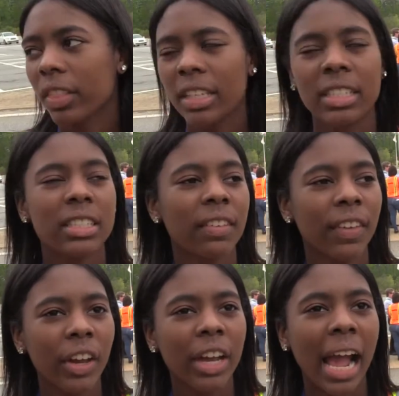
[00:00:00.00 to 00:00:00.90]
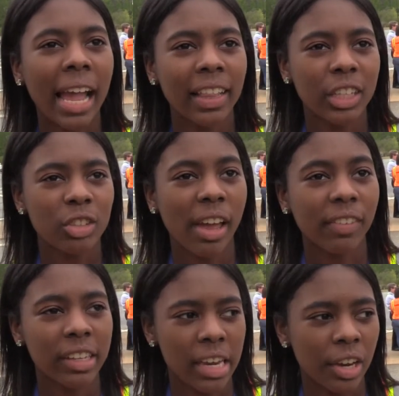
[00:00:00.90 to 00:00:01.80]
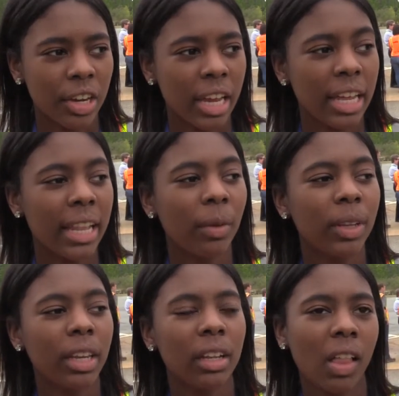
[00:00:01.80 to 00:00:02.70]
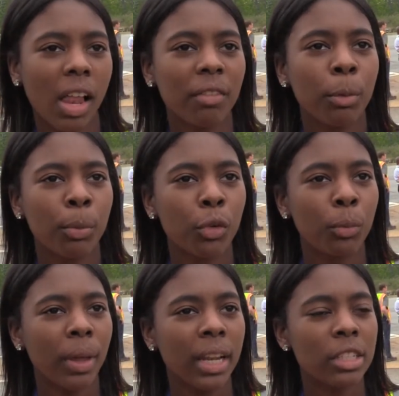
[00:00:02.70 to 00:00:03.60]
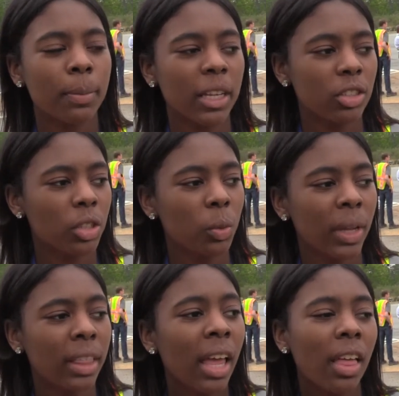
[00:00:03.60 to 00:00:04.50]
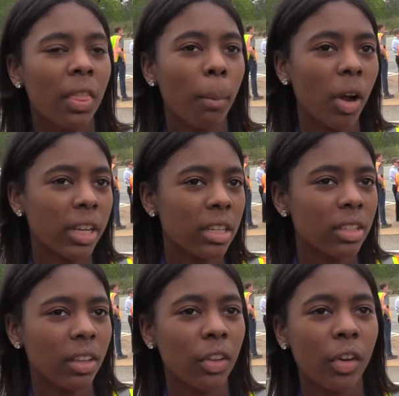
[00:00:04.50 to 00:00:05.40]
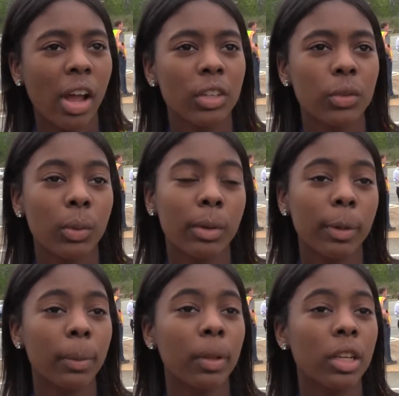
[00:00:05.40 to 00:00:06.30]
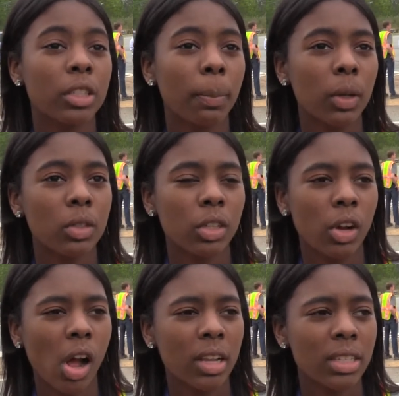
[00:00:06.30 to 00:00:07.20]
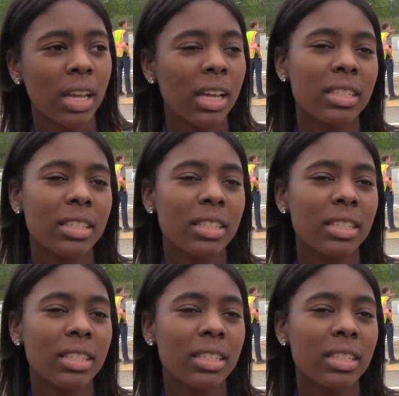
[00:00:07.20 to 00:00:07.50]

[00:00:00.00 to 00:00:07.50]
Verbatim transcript: this is a very highly trafficked area and that we need a lot of improvement, especially with the markings on the grounds for where people are supposed to cross.